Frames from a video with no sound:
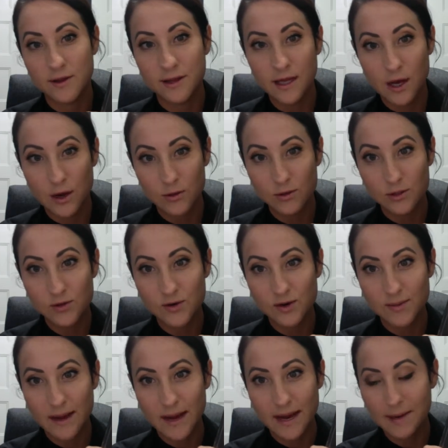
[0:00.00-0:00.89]
The Oaks
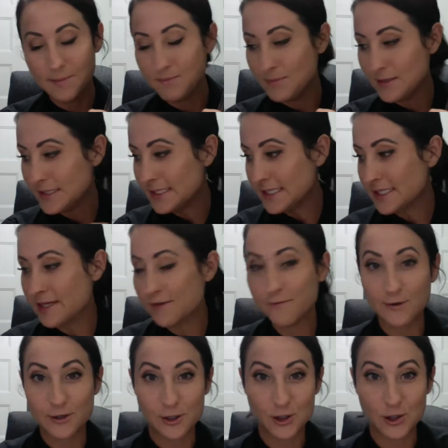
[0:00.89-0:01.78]
Remain. This is the
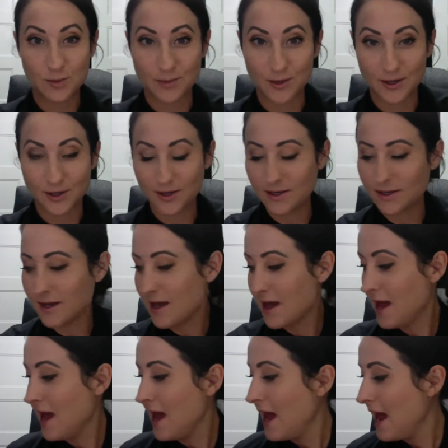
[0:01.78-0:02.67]
first book.
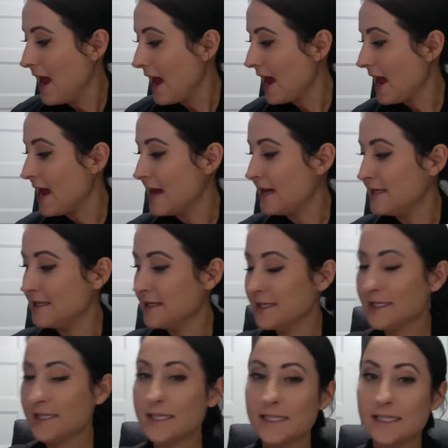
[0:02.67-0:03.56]
And
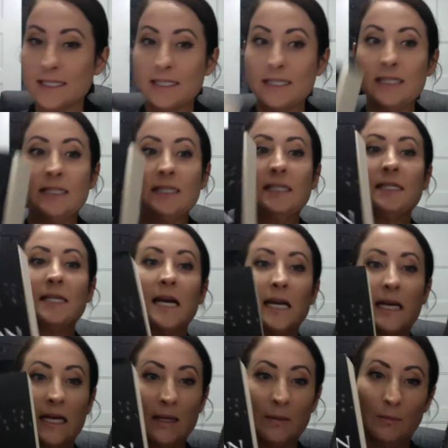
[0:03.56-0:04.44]
this is the
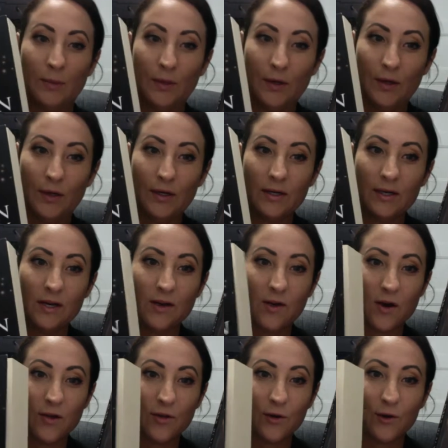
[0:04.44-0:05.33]
second book
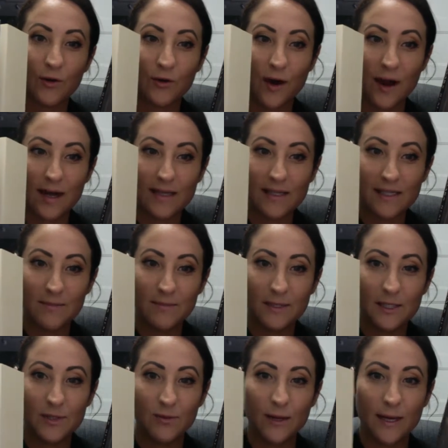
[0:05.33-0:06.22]
called The Horizon
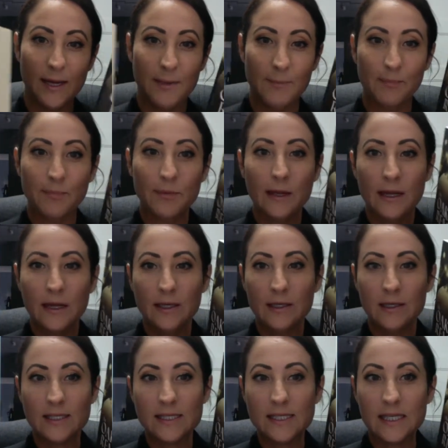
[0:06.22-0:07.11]
Between.
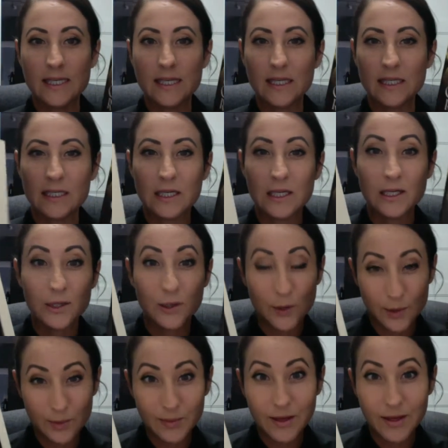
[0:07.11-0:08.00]
You can see they're a
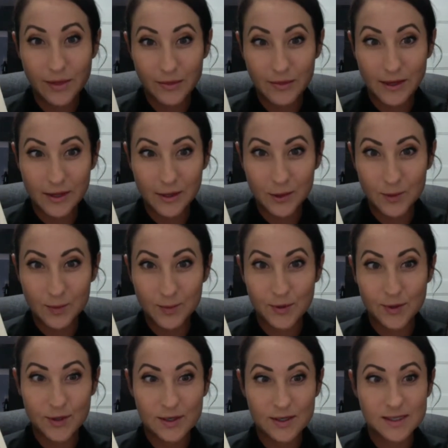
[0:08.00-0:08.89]
little bit thicker
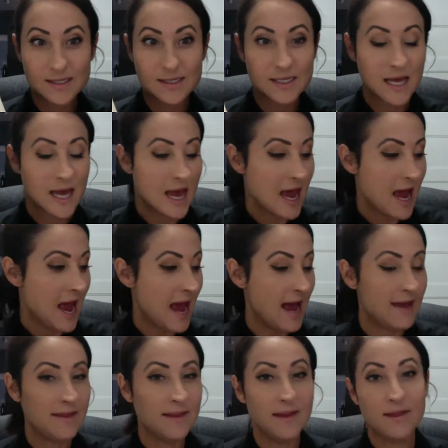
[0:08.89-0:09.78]
books.
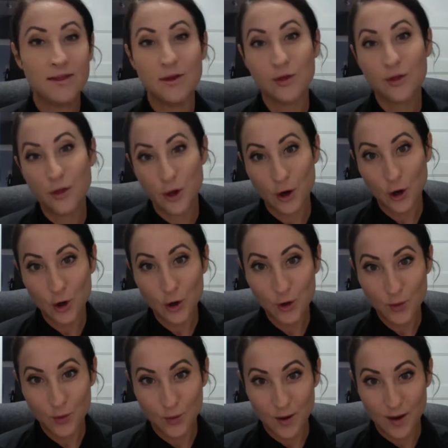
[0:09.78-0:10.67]
And then the
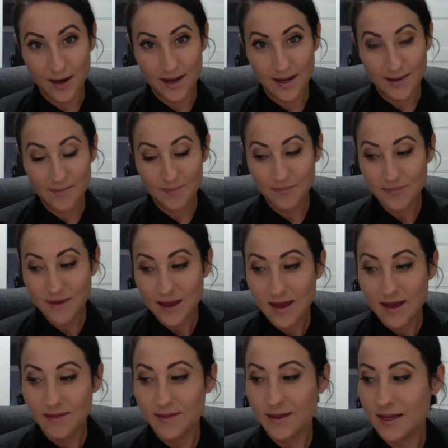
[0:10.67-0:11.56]
third one
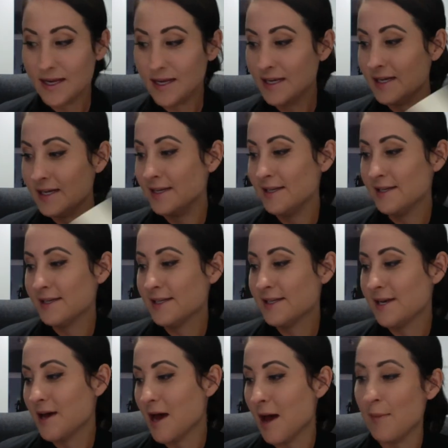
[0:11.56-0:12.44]
that
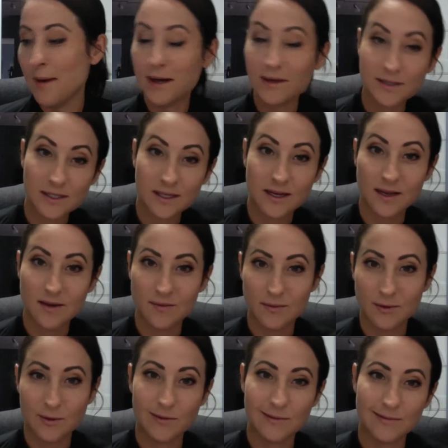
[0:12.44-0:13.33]
is about to,
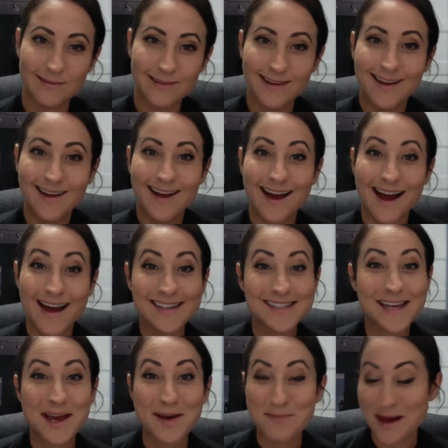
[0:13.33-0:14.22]
well, I
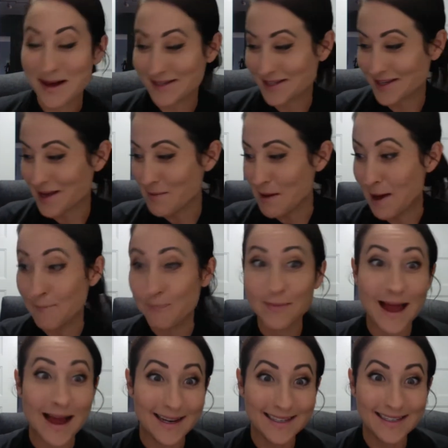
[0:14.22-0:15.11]
say about to come out,
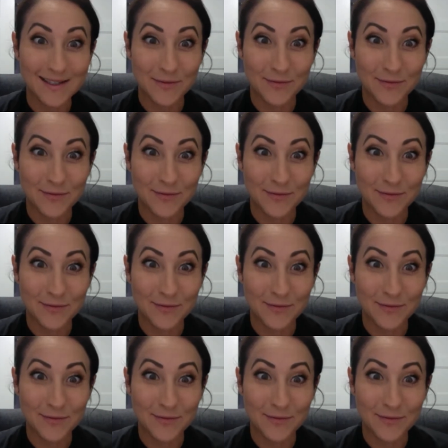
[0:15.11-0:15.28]
I need to